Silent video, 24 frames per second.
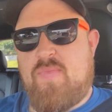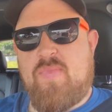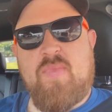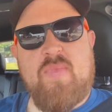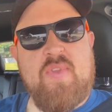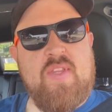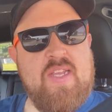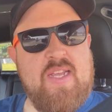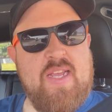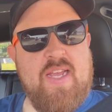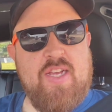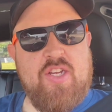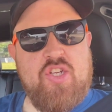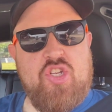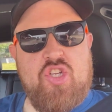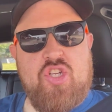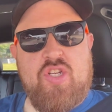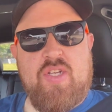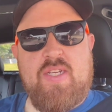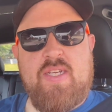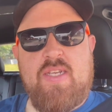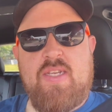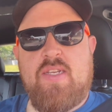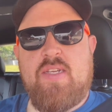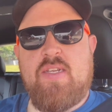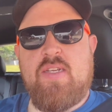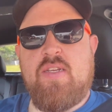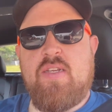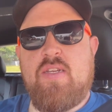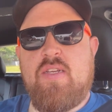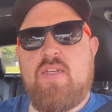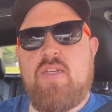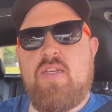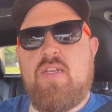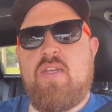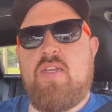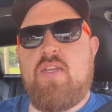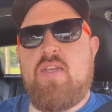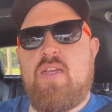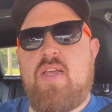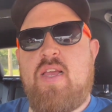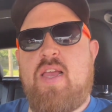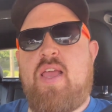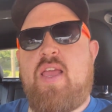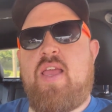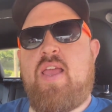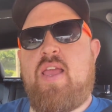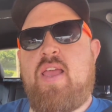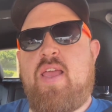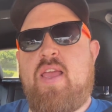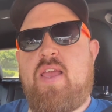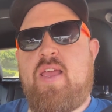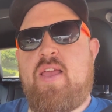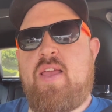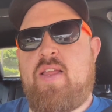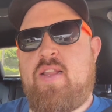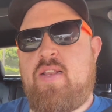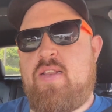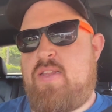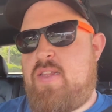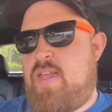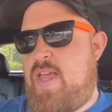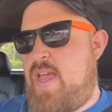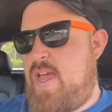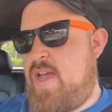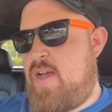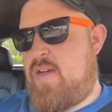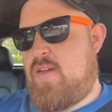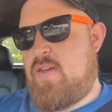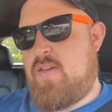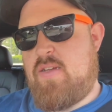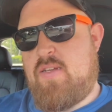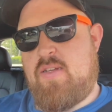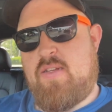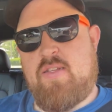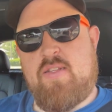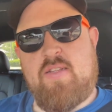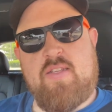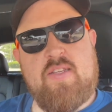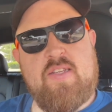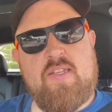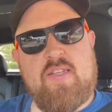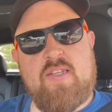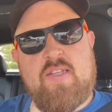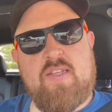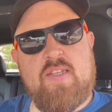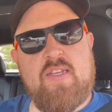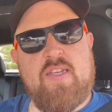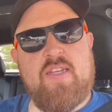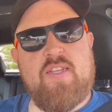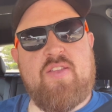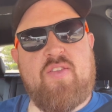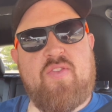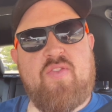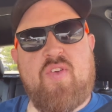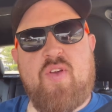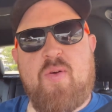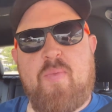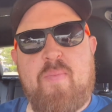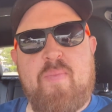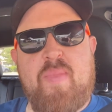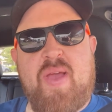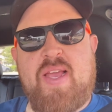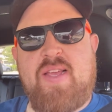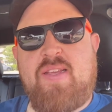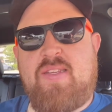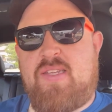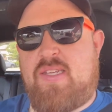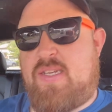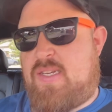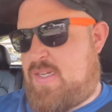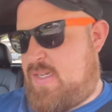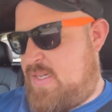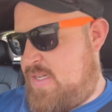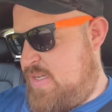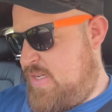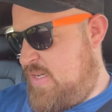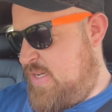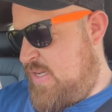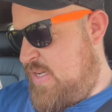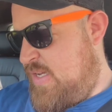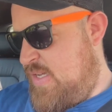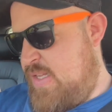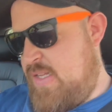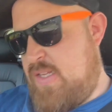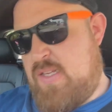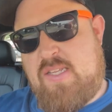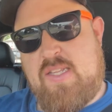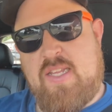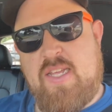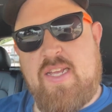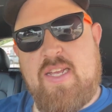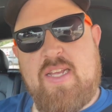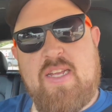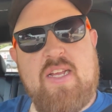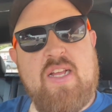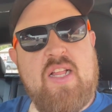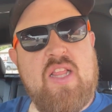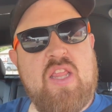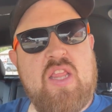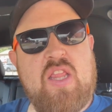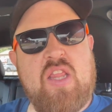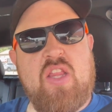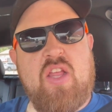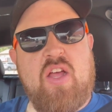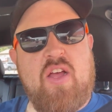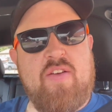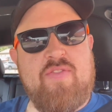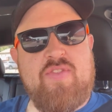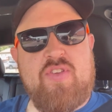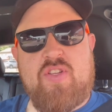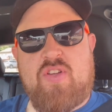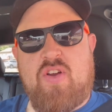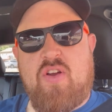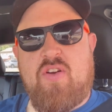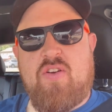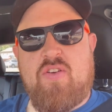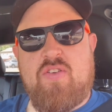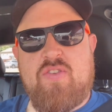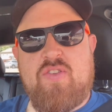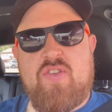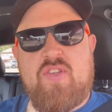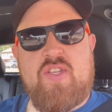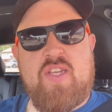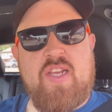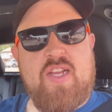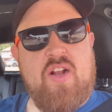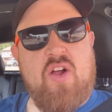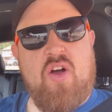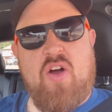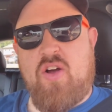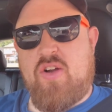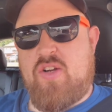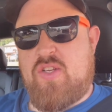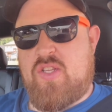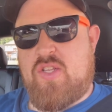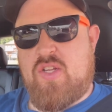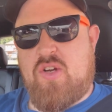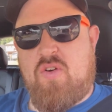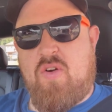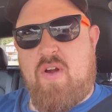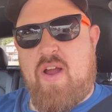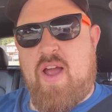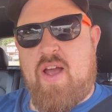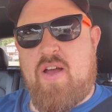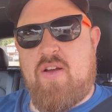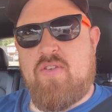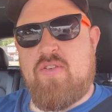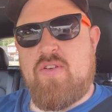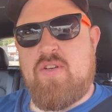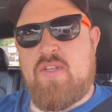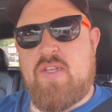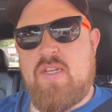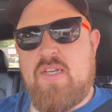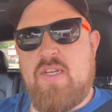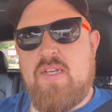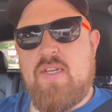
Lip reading: DSG, and yeah, it's amazing. This thing loves turns. It hugs the ground.